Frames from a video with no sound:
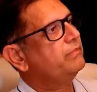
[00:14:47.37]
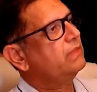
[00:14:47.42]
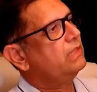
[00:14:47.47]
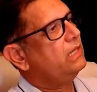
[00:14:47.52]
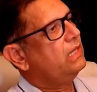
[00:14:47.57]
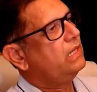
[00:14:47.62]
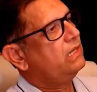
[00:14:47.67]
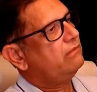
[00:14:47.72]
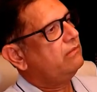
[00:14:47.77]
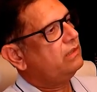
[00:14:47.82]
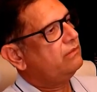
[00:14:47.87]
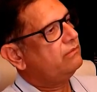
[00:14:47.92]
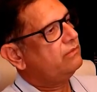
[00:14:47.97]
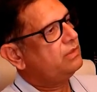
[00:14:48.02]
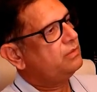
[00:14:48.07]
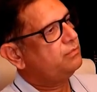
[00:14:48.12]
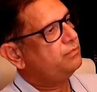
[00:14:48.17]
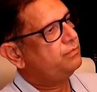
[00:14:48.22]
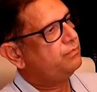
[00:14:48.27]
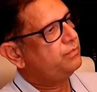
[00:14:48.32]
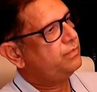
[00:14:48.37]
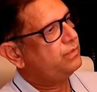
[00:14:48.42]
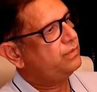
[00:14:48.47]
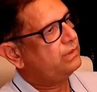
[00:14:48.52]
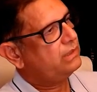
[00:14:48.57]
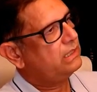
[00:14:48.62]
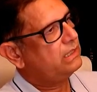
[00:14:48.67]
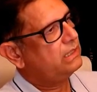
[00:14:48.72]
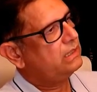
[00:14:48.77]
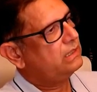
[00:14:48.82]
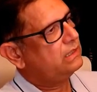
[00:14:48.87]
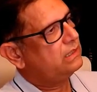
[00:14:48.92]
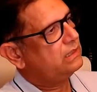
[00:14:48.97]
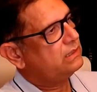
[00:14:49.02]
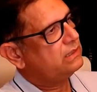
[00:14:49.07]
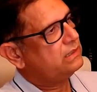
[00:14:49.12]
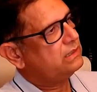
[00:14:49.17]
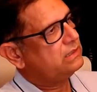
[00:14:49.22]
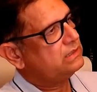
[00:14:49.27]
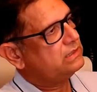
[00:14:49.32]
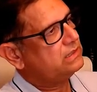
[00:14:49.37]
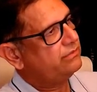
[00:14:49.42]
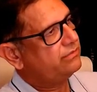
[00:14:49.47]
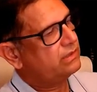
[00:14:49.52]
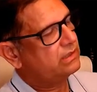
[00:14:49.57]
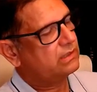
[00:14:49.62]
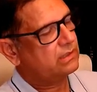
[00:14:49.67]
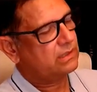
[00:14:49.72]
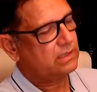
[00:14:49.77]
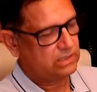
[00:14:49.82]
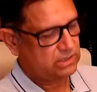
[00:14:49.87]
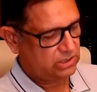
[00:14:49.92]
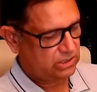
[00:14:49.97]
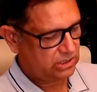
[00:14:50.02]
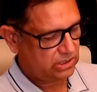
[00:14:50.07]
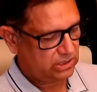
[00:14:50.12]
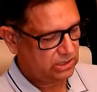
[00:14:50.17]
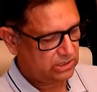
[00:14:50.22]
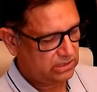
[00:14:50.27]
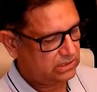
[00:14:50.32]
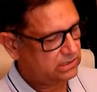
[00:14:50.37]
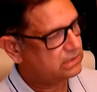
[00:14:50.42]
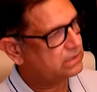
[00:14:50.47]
and when we put in these different constructions,